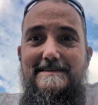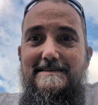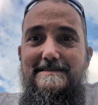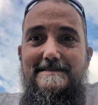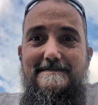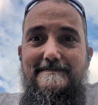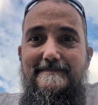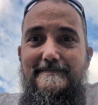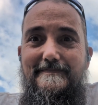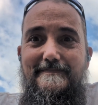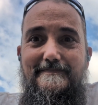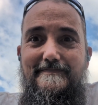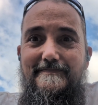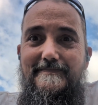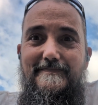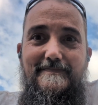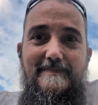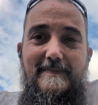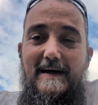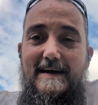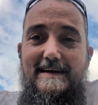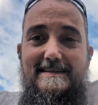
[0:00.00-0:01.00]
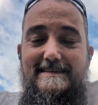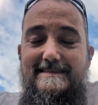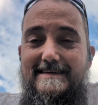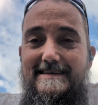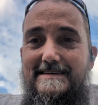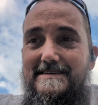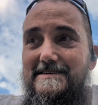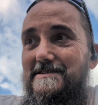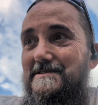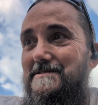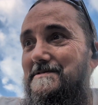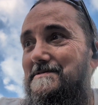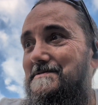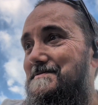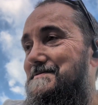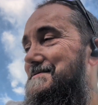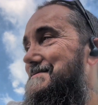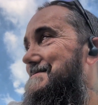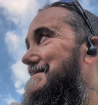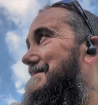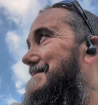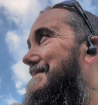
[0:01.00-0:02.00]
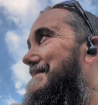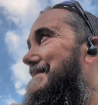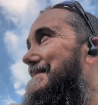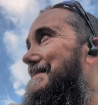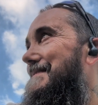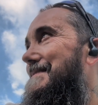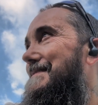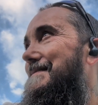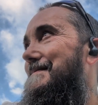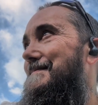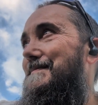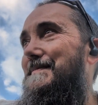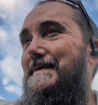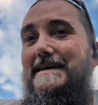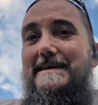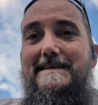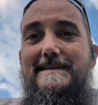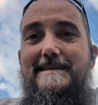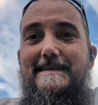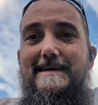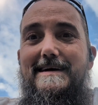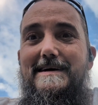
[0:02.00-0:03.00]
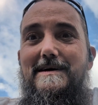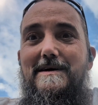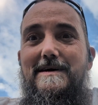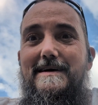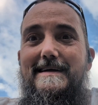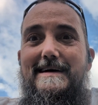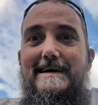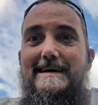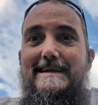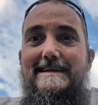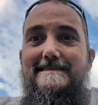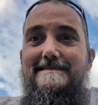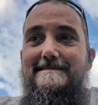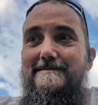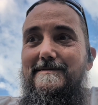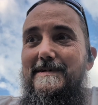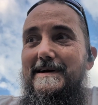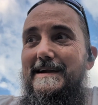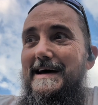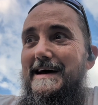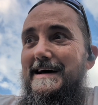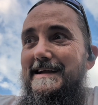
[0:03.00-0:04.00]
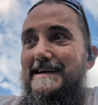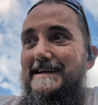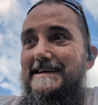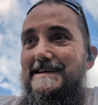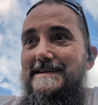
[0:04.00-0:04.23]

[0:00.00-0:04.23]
to 19-year-olds. But one had an